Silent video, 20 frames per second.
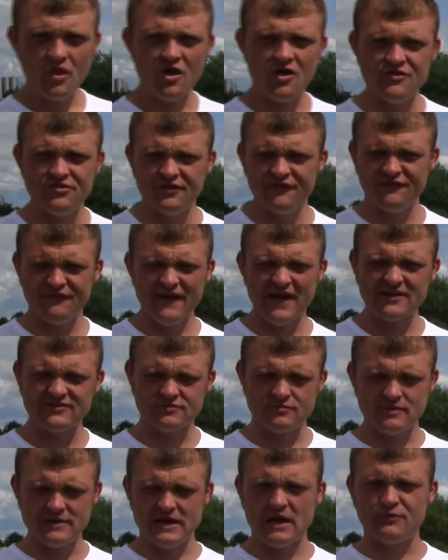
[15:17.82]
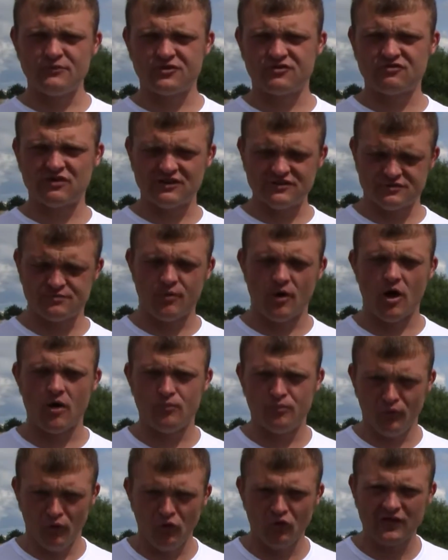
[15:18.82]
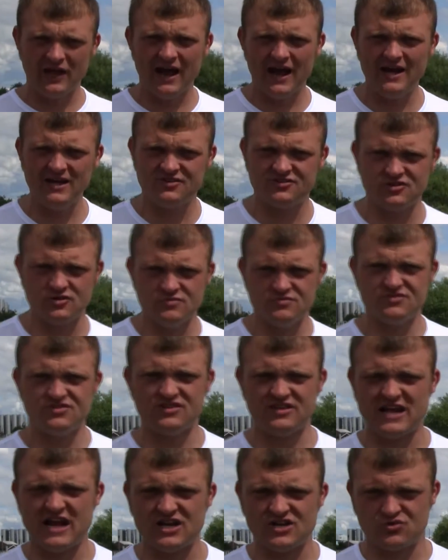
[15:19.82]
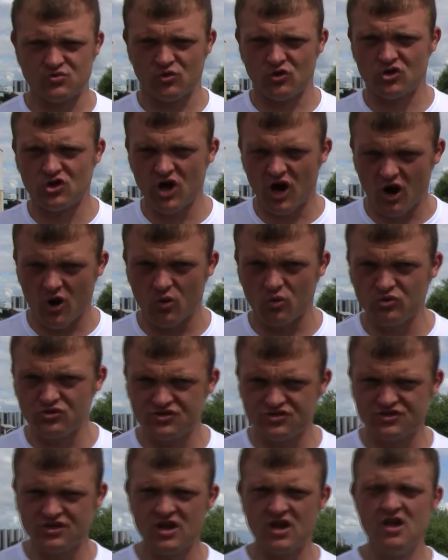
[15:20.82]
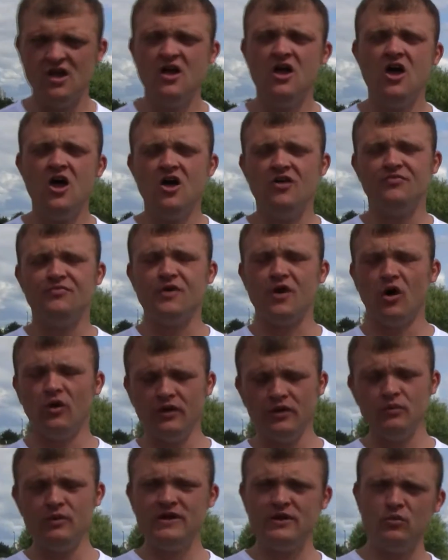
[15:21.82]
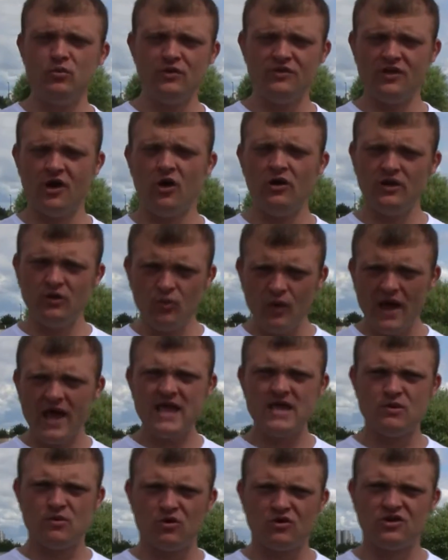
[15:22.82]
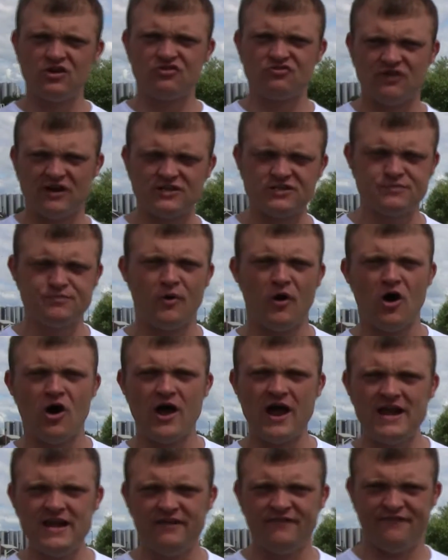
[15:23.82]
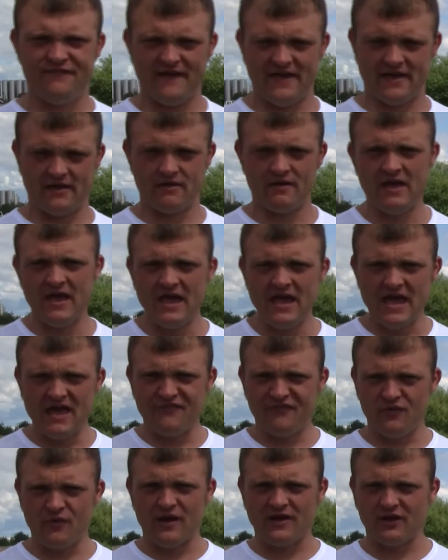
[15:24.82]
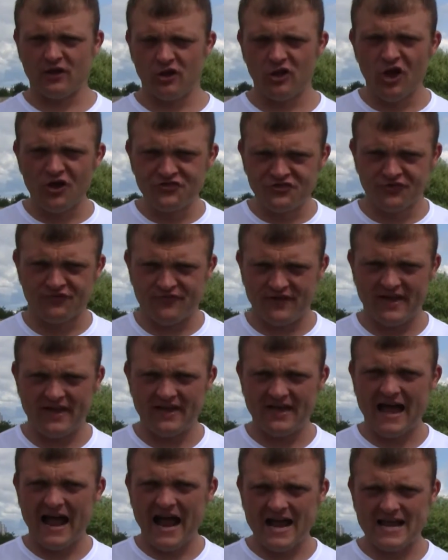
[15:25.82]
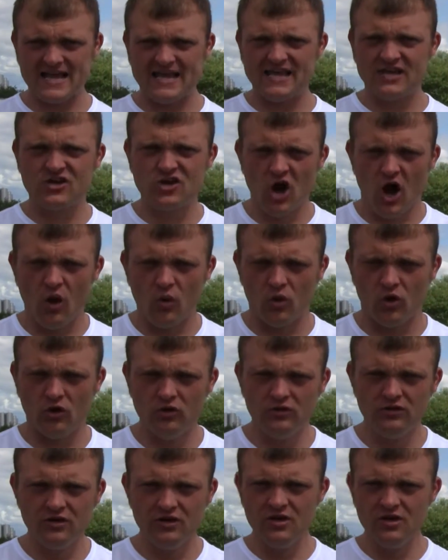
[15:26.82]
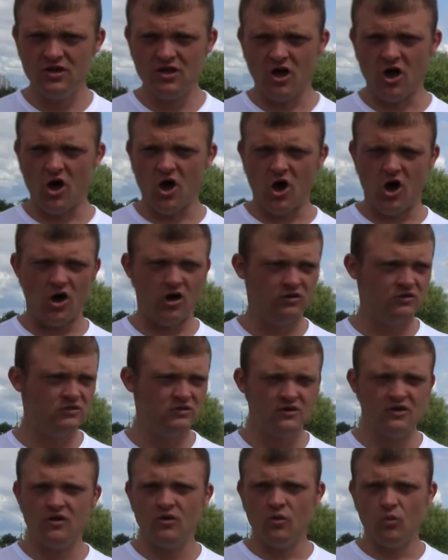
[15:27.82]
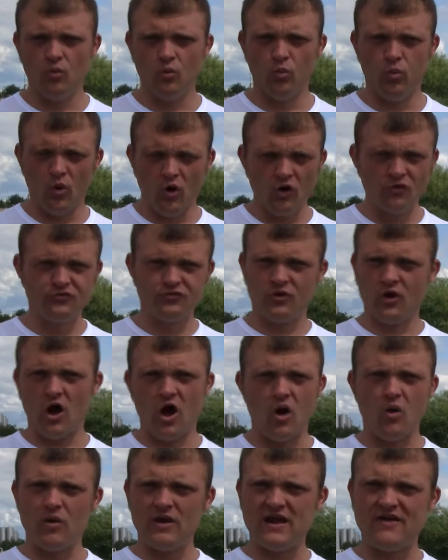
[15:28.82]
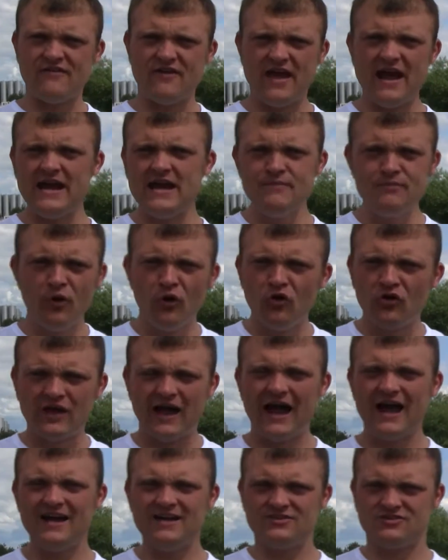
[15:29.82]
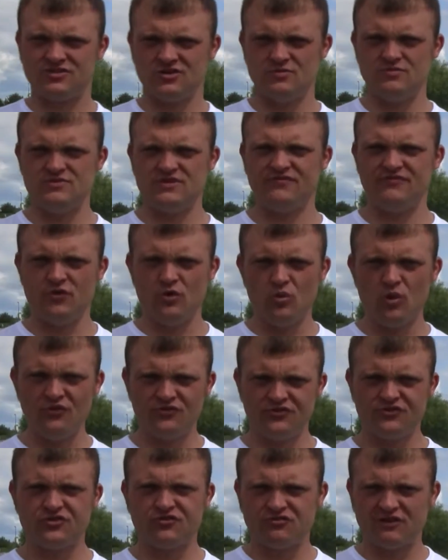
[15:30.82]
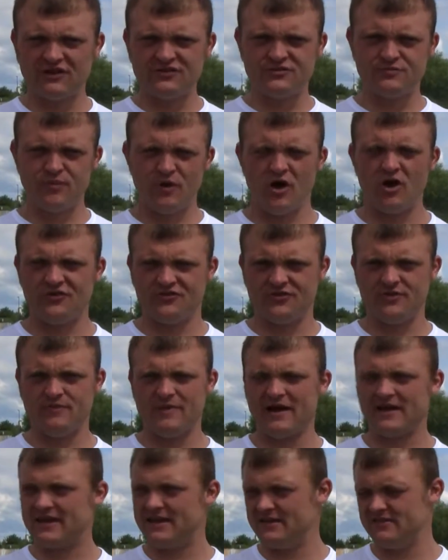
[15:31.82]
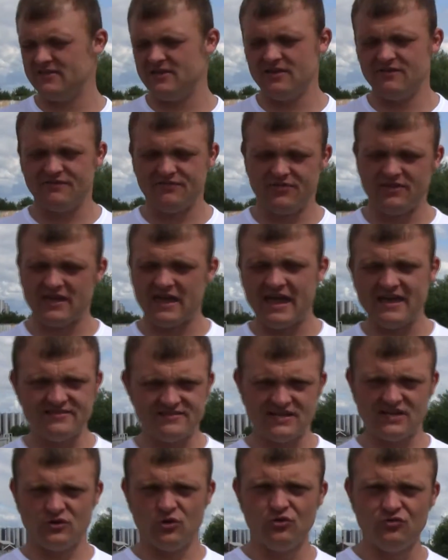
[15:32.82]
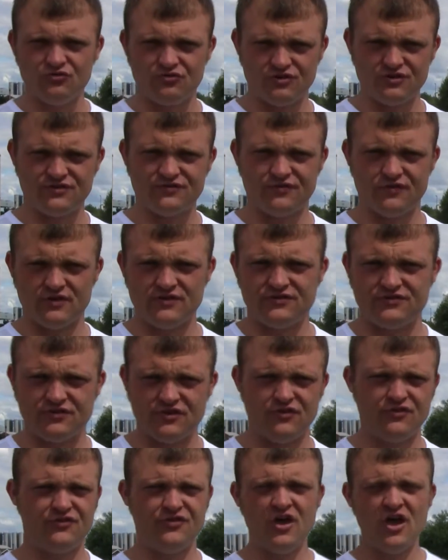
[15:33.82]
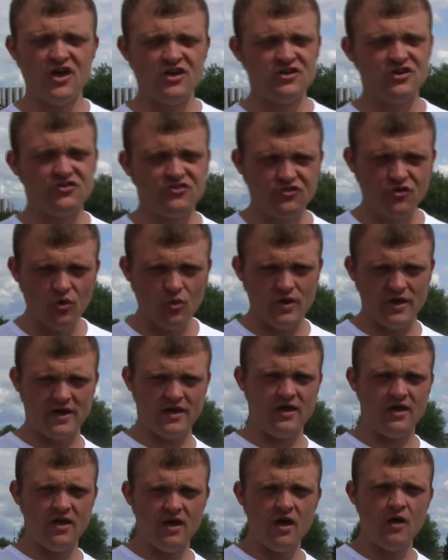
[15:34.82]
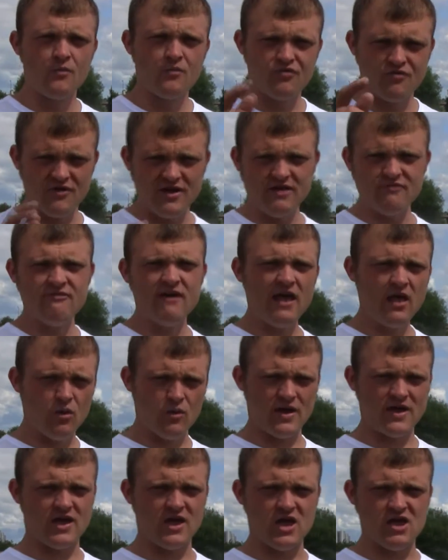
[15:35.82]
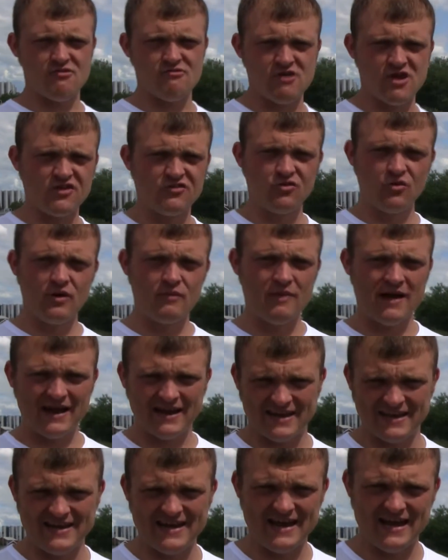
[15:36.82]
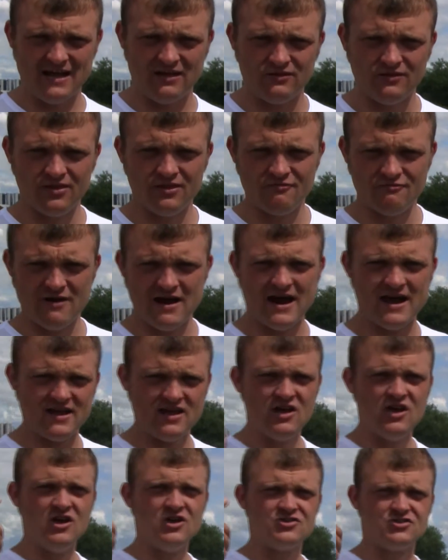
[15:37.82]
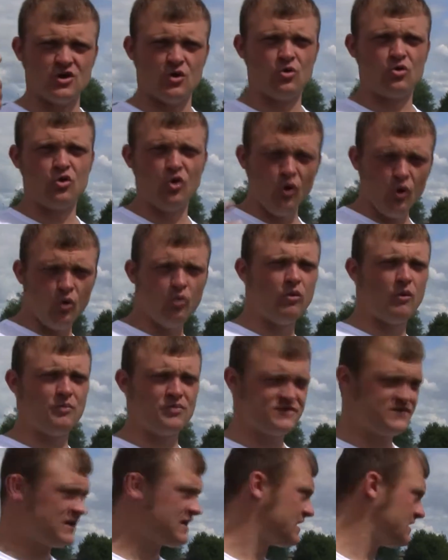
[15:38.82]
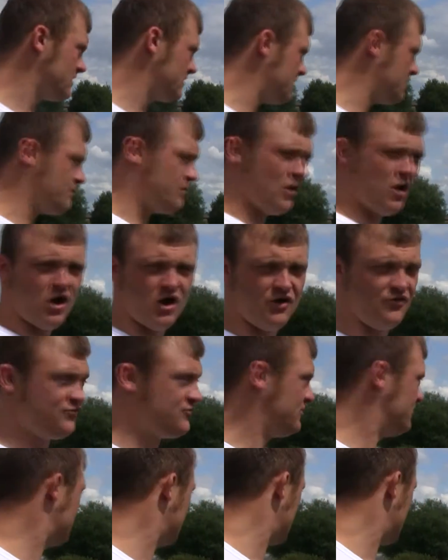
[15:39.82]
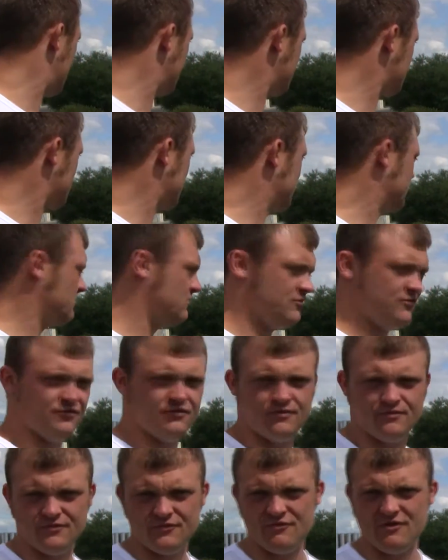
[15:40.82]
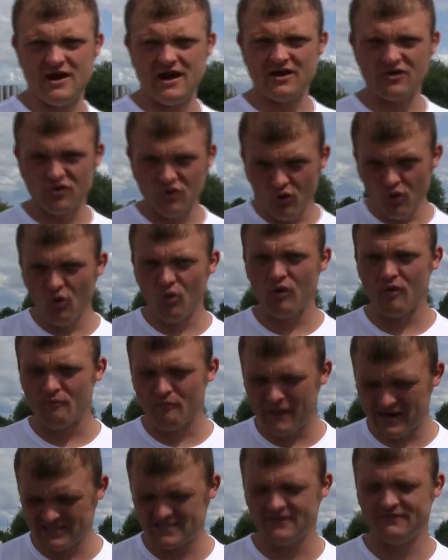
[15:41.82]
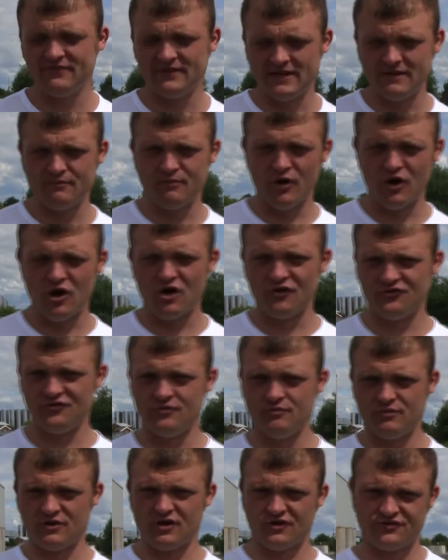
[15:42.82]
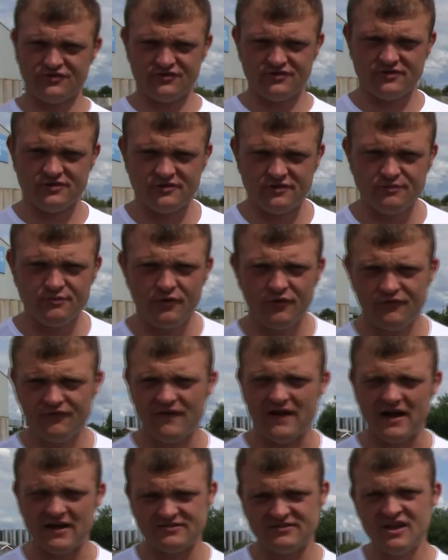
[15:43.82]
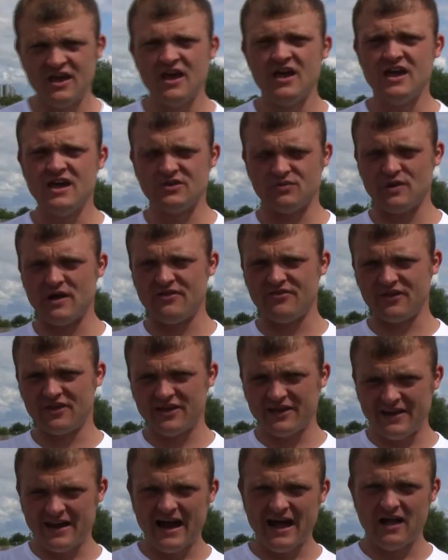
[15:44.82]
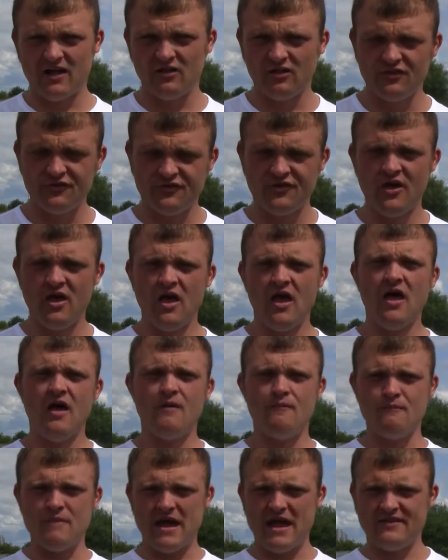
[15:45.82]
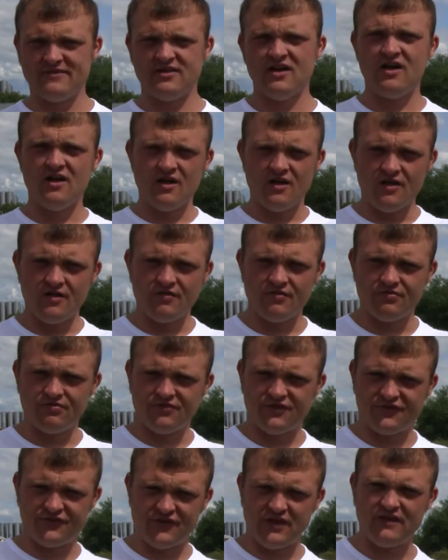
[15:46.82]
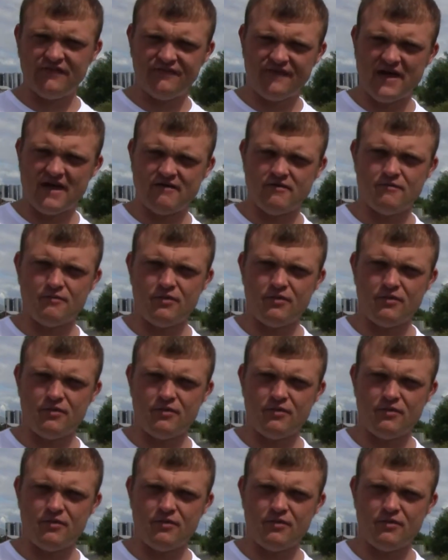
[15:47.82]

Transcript: and the fact to be able to transport bulk items to the actual coast, the only way you were going to transport anything, if you had a lot of it, i.e. coal or wood or whatever, any bulk items, if you wanted to transport it back in the 1800s, for instance, you'd do it pre-railway area, you'd do it by canal, right? So Goole were particularly important in the north of England, right? Goole were massively important because the simple fact is where the canals met the seafaring